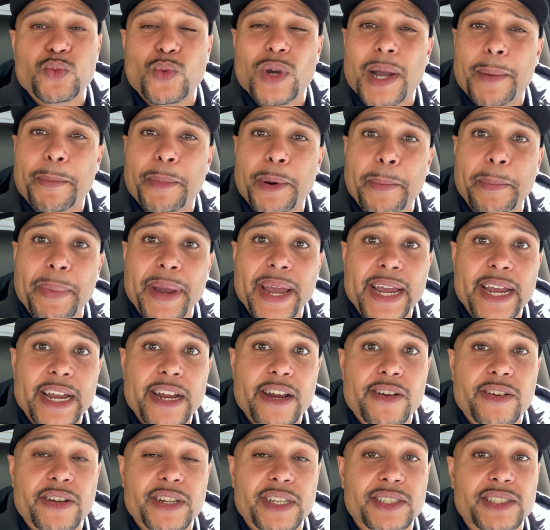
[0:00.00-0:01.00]
why
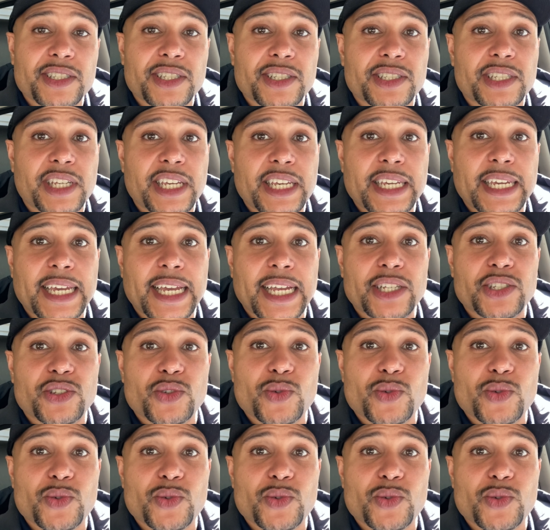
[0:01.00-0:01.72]
preparedness is key, guys.